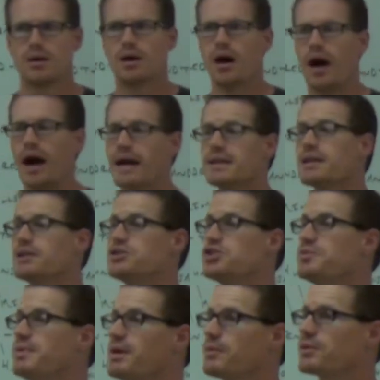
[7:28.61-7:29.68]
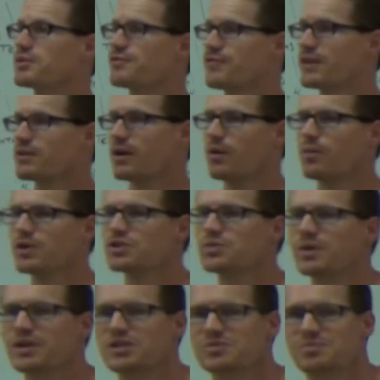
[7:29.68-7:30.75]
I need you to be able to figure out which
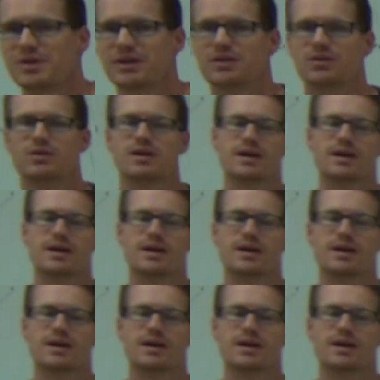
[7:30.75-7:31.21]
one is bigger